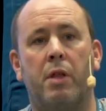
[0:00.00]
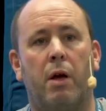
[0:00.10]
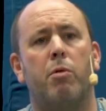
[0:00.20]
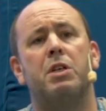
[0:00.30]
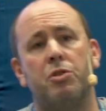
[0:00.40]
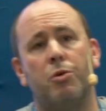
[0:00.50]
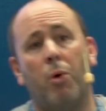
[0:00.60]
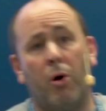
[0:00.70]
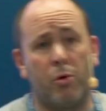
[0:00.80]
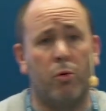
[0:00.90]
The original
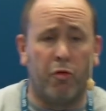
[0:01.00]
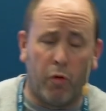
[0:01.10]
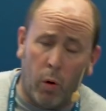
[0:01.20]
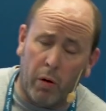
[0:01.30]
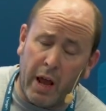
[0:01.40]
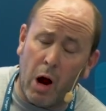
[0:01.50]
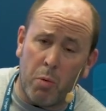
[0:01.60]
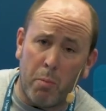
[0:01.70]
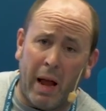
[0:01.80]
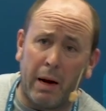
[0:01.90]
model for the
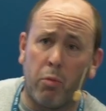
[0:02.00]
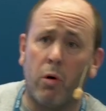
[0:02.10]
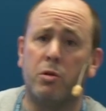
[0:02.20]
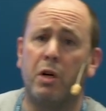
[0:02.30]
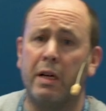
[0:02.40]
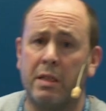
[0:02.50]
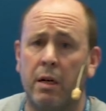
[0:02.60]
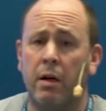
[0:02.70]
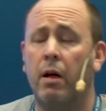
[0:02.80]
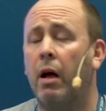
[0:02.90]
Open Bank project
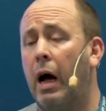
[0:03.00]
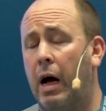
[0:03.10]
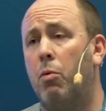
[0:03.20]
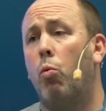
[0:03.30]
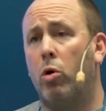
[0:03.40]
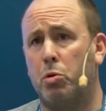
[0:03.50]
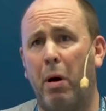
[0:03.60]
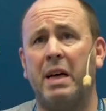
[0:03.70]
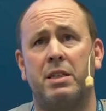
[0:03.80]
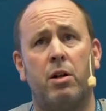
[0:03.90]
was
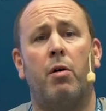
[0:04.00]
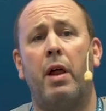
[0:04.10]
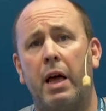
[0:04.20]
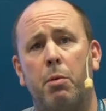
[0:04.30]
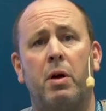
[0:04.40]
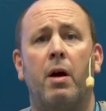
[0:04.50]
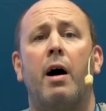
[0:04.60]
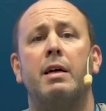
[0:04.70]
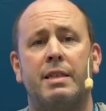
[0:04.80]
based on APIs.